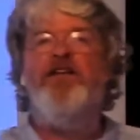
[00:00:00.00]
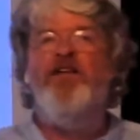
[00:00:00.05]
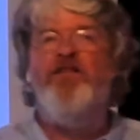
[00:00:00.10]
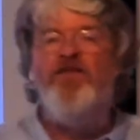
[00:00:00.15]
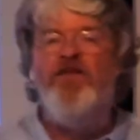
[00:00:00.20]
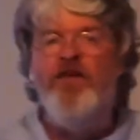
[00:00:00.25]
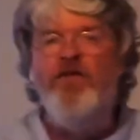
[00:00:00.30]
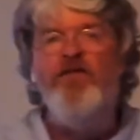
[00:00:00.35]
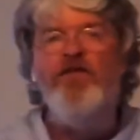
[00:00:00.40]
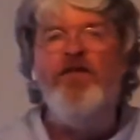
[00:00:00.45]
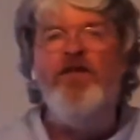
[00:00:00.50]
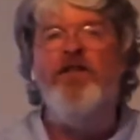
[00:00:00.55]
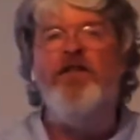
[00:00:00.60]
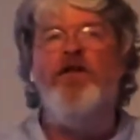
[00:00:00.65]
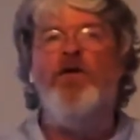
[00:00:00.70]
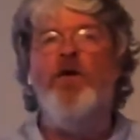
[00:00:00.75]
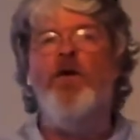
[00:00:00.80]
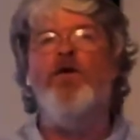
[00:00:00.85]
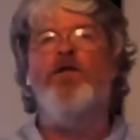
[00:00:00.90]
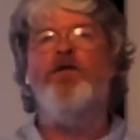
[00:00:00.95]
distance that
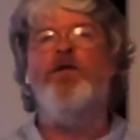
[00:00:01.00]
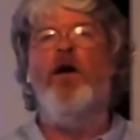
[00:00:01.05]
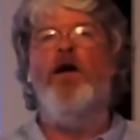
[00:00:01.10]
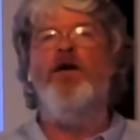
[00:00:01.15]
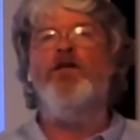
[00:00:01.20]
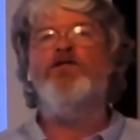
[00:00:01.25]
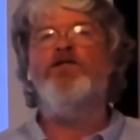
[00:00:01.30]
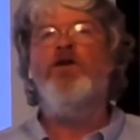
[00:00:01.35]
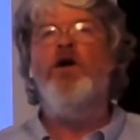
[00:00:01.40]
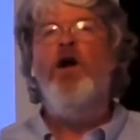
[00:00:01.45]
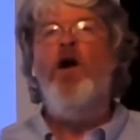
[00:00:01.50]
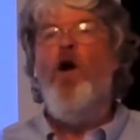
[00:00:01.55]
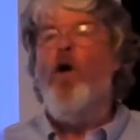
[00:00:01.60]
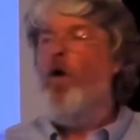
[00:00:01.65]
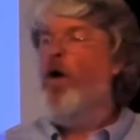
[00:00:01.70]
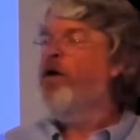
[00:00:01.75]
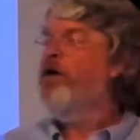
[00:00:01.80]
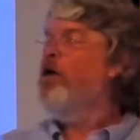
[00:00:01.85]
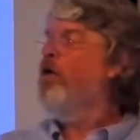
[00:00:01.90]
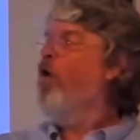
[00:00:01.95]
the Earth does.
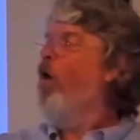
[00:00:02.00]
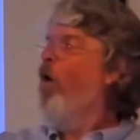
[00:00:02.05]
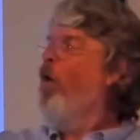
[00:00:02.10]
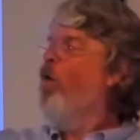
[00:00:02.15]
Or I could go,